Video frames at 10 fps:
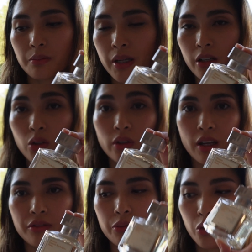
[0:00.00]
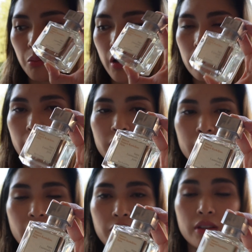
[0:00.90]
but I don't have the full bottle, I
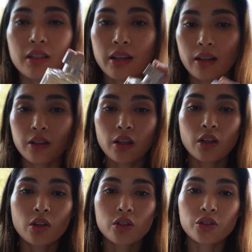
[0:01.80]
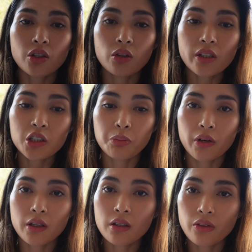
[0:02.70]
just have a decant. So let's
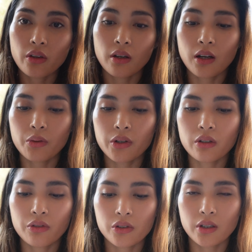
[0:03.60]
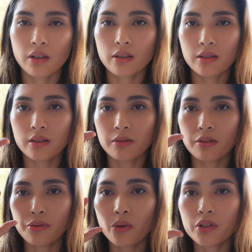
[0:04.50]
spray the Aqua Universalis
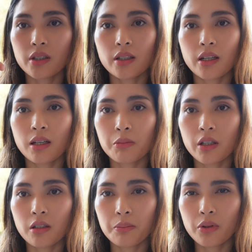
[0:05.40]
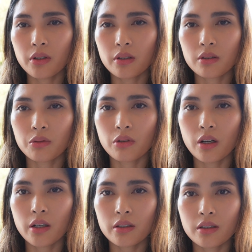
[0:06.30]
Forte, and I'm gonna put it
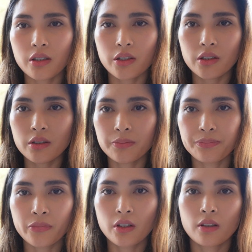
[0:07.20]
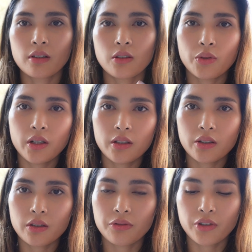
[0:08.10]
right here,
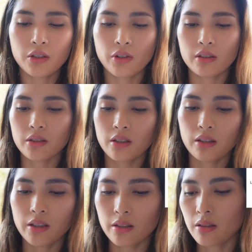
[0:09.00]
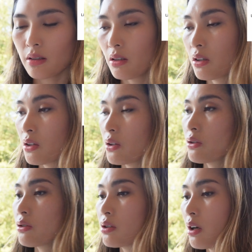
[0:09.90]
the Fragrantica link.
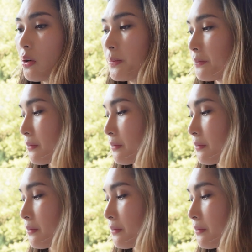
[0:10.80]
So,